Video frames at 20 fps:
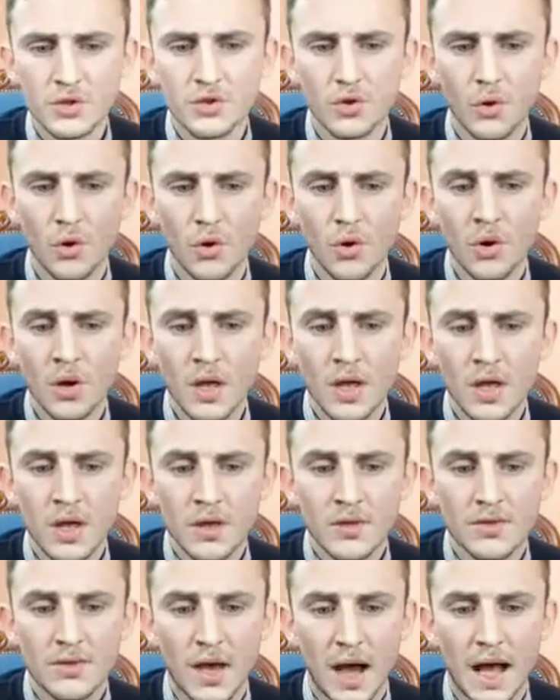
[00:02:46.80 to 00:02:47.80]
So
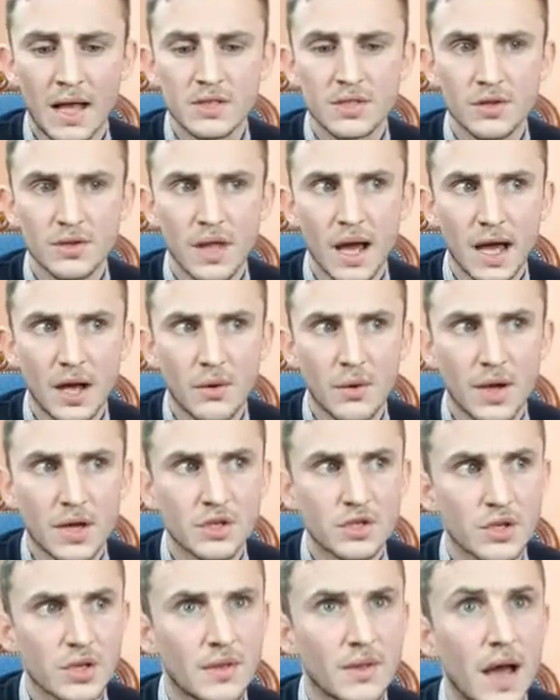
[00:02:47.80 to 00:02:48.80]
to answer that
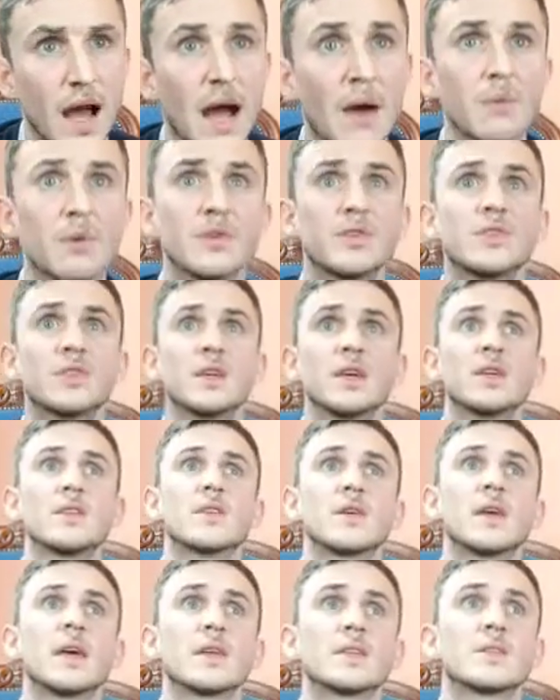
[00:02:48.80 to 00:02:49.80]
question, I would say
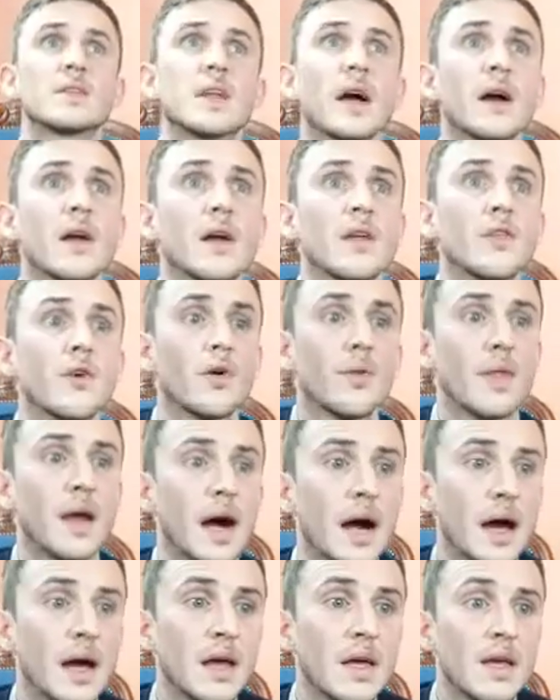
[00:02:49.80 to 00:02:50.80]
to get started on
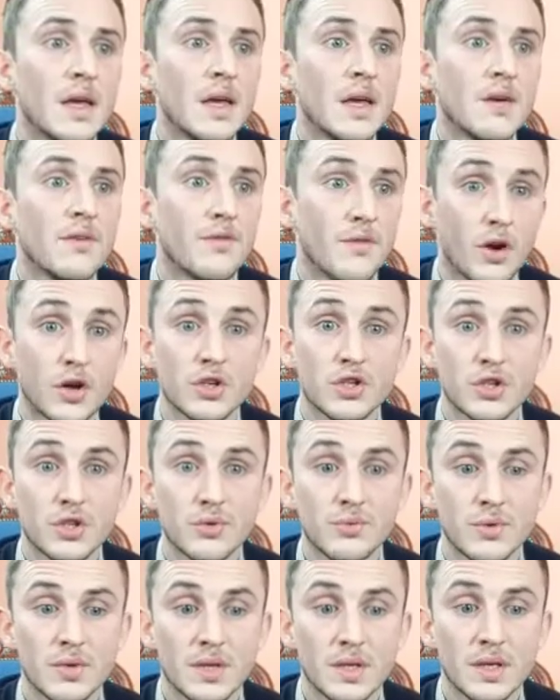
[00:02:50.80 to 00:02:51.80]
that, first
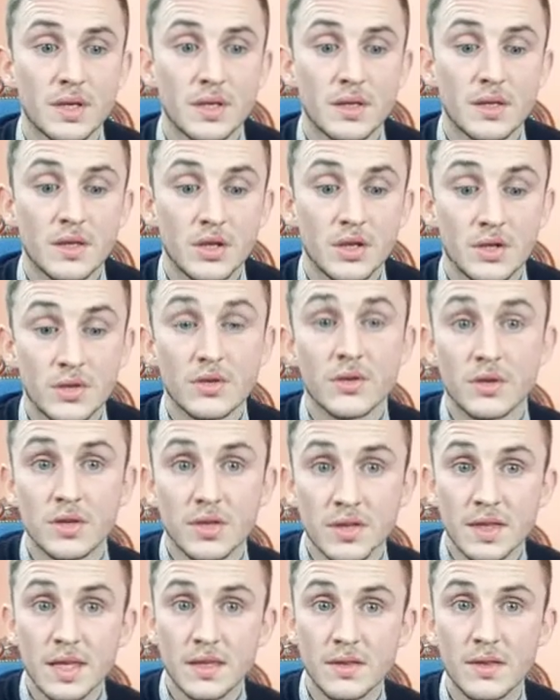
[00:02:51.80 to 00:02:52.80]
you
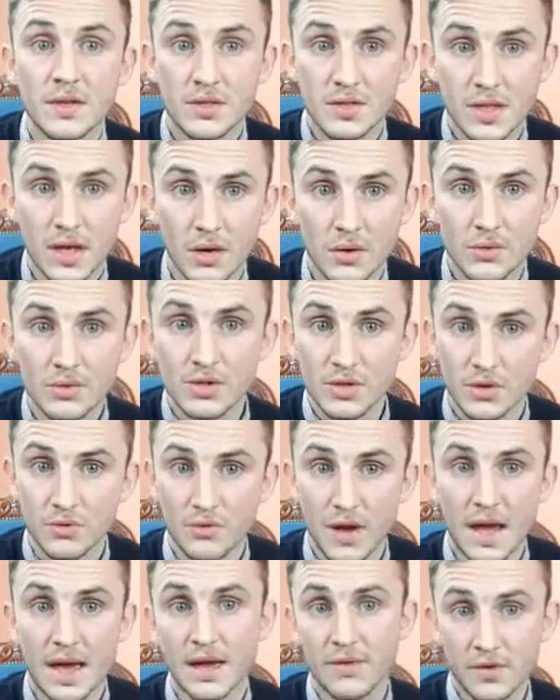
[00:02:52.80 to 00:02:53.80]
need the skills to
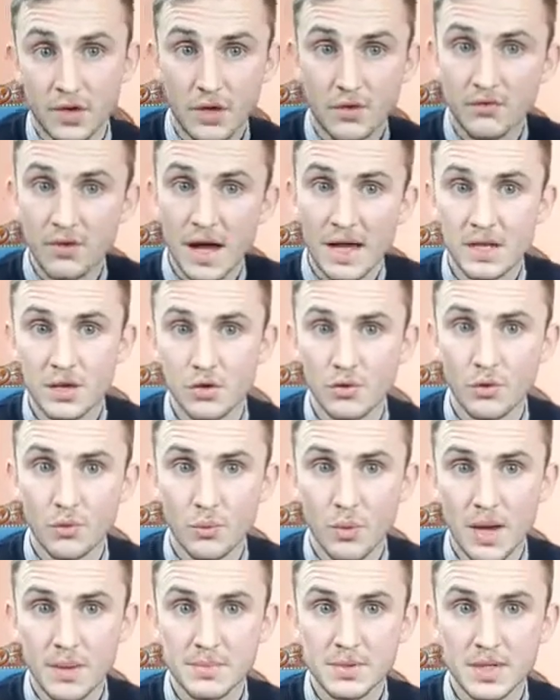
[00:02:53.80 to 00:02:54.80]
rank. If you can rank your
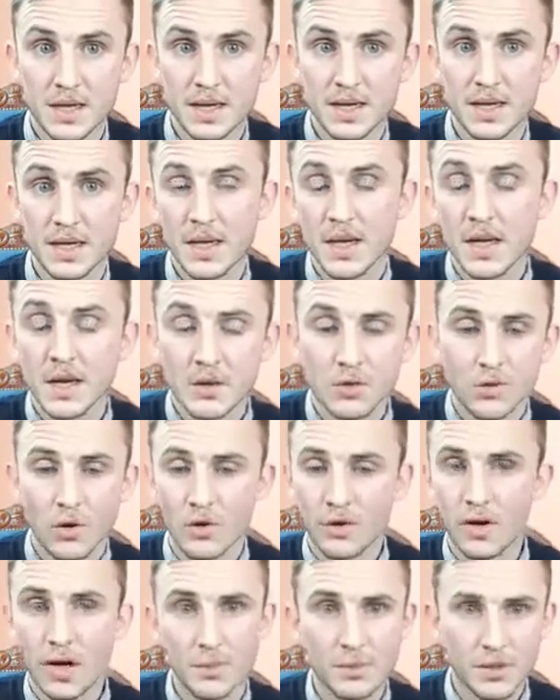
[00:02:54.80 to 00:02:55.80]
own website,
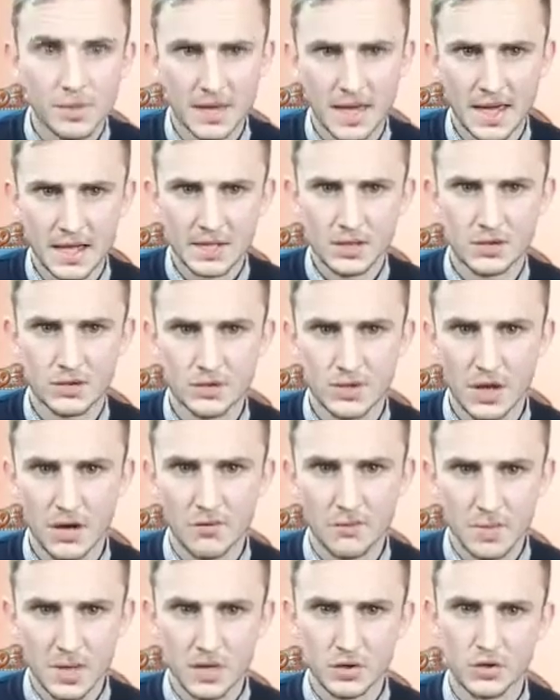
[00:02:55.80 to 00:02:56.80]
do a couple of tests
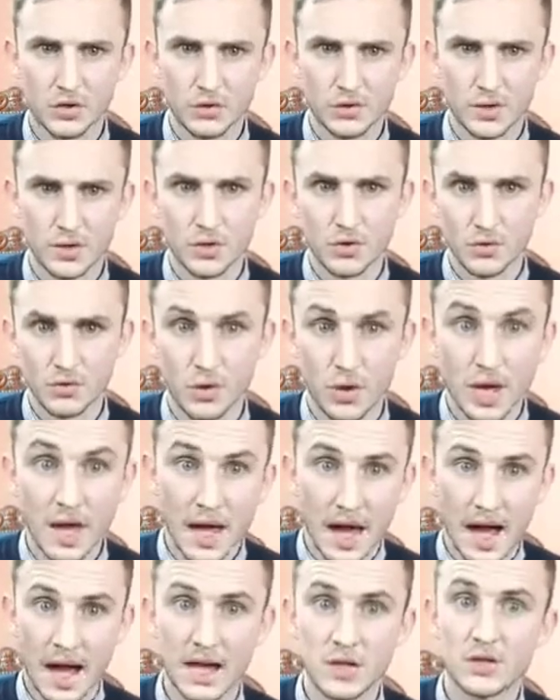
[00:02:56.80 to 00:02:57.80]
yourself, make sure that you
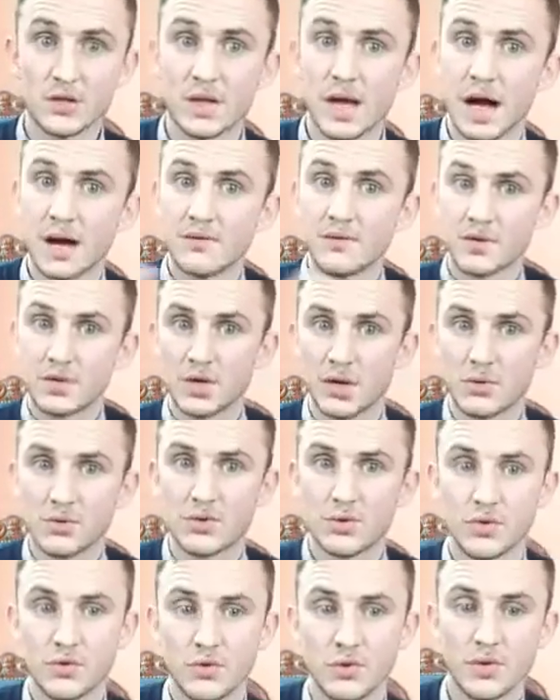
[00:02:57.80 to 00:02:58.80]
actually have the
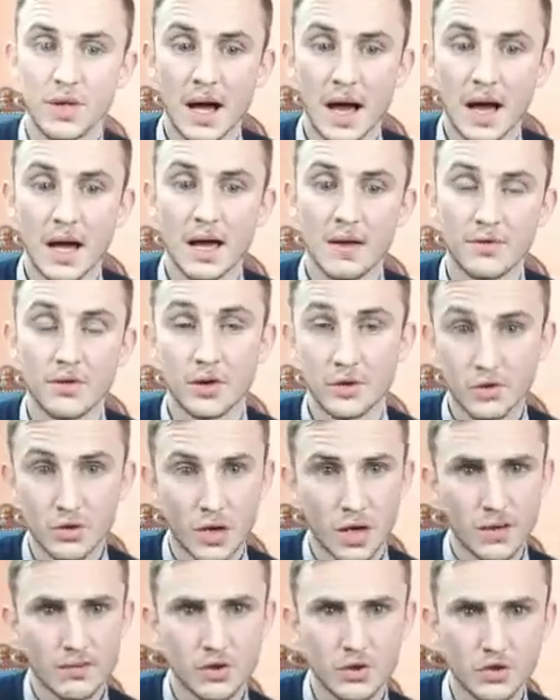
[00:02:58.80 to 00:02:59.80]
skills to do that. If
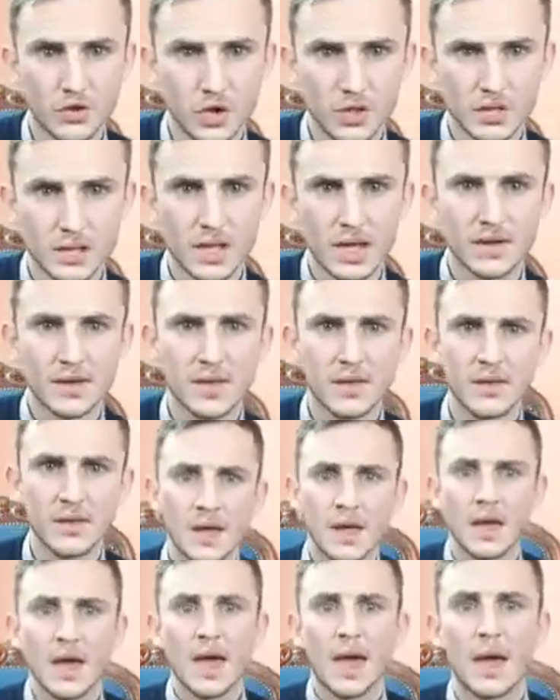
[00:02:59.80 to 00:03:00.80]
you're just learning,
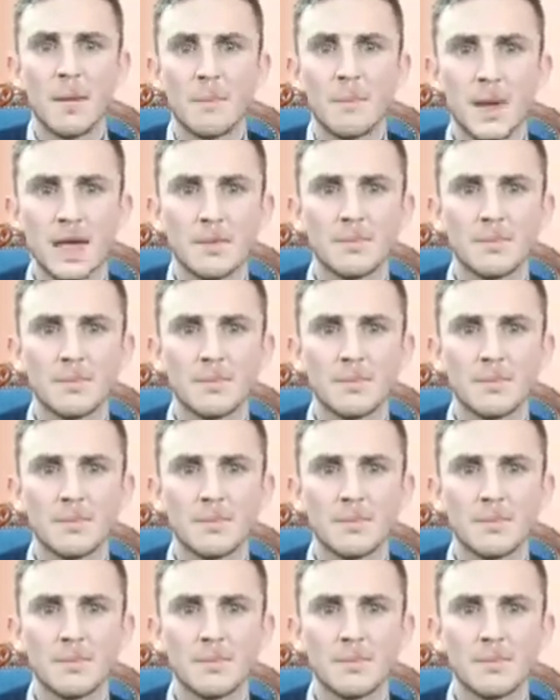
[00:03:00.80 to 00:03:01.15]
it